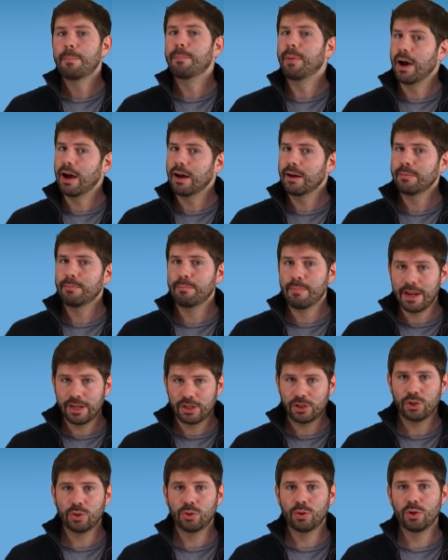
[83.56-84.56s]
but
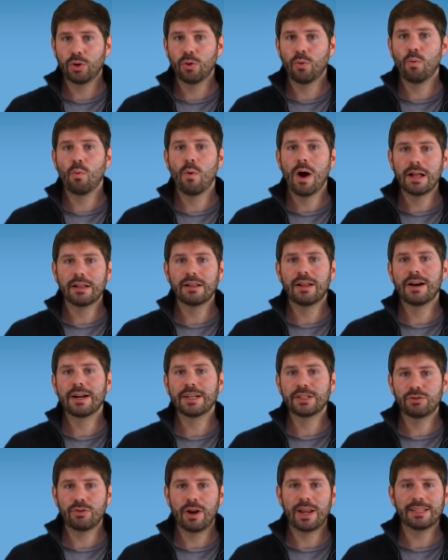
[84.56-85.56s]
make sure you're well
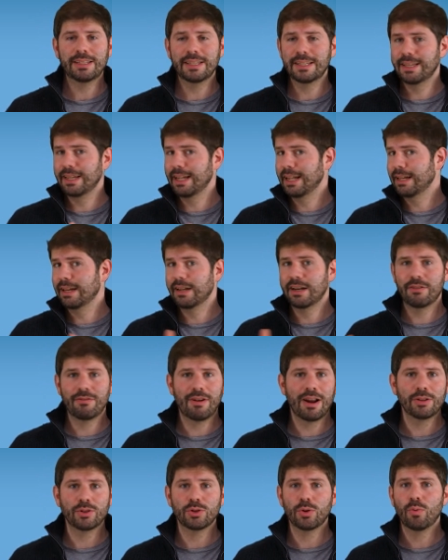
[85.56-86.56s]
hydrated in and
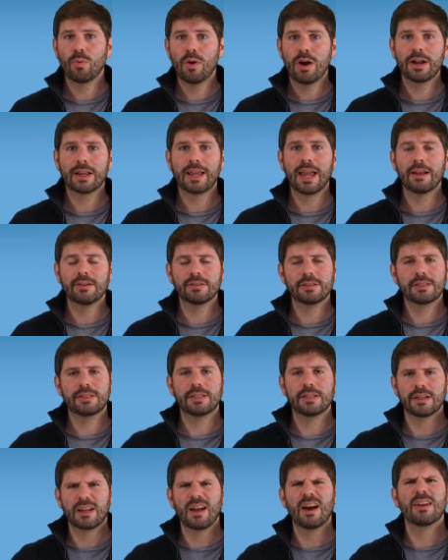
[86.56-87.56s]
around your workouts
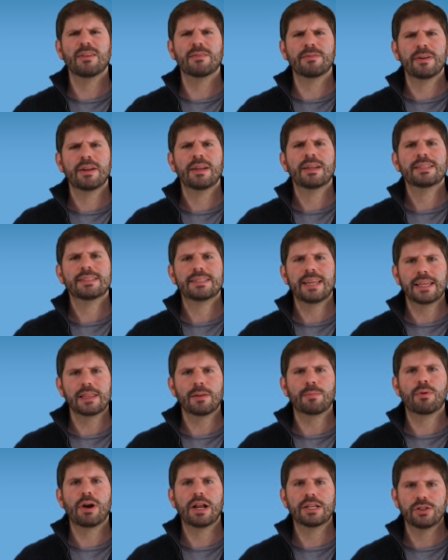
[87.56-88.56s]
to kind of take
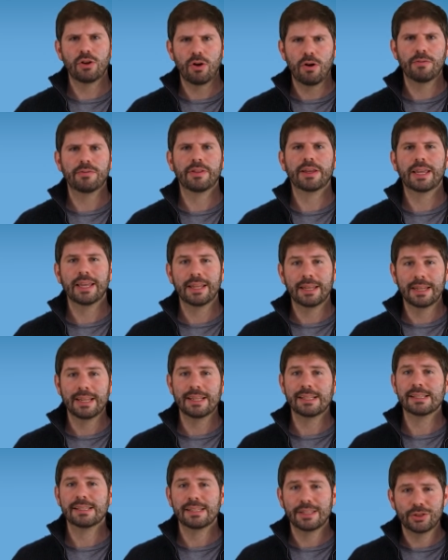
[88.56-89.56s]
the pressure off the
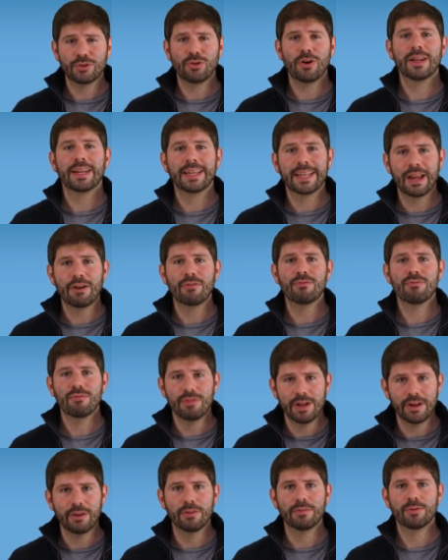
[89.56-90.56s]
kidneys as it's trying to get
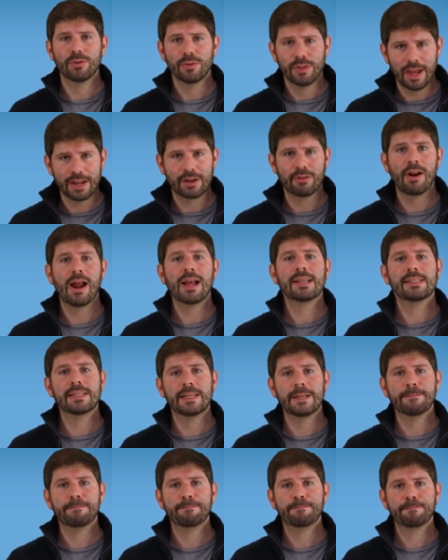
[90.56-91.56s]
rid of all that
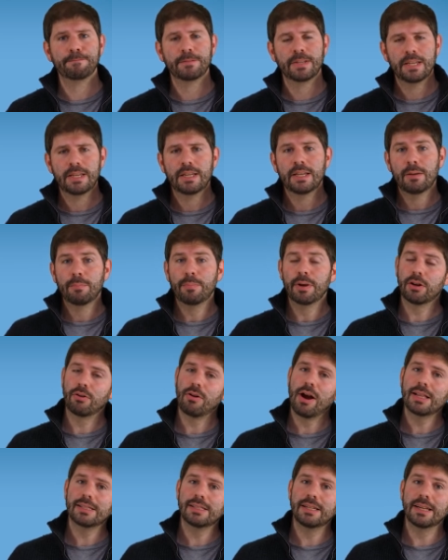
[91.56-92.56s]
creatinine. But
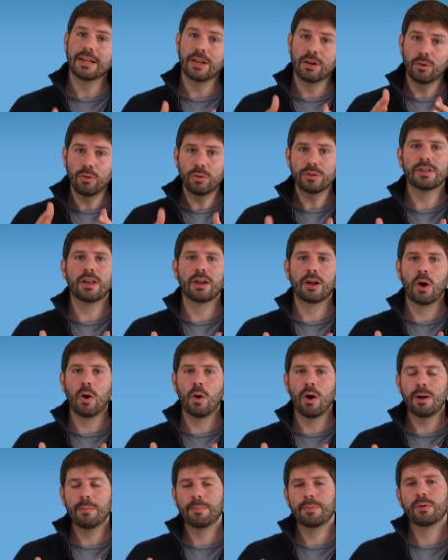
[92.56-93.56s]
creatinine can also
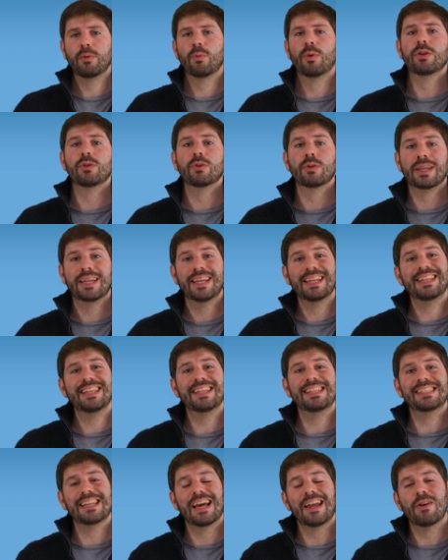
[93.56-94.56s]
go up when your
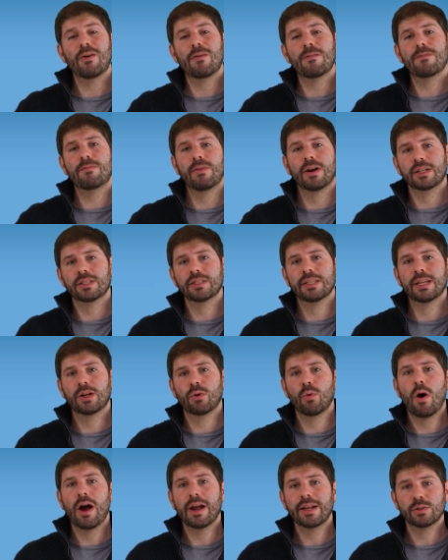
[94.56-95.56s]
kidneys are not functioning
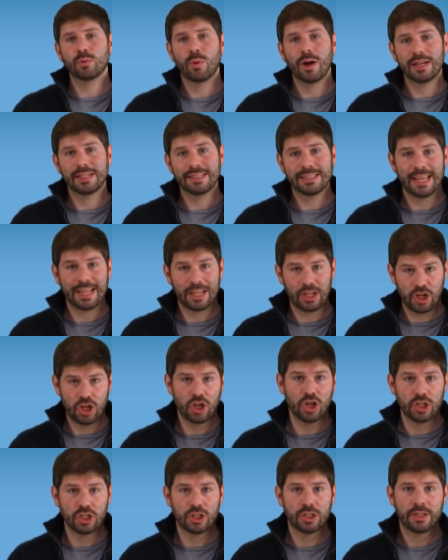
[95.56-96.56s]
quite as well as they
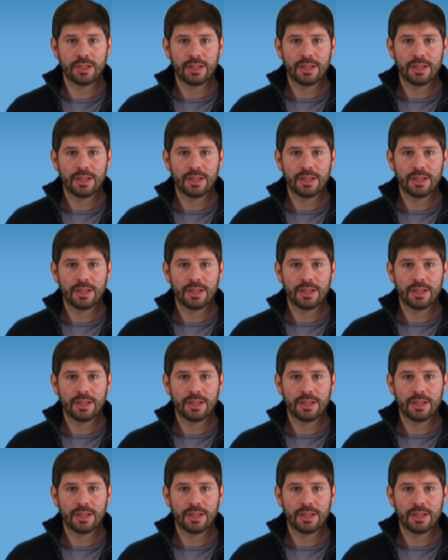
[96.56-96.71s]
could.